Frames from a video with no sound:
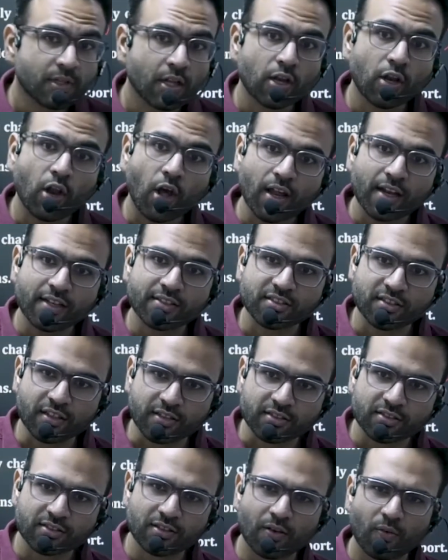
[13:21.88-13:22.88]

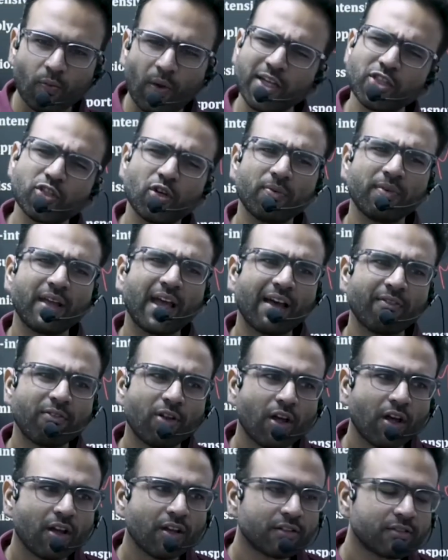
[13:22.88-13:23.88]
Lawlessness. Why should we have
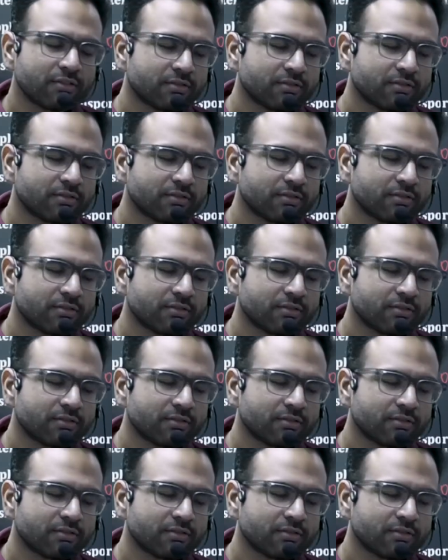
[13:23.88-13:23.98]
law?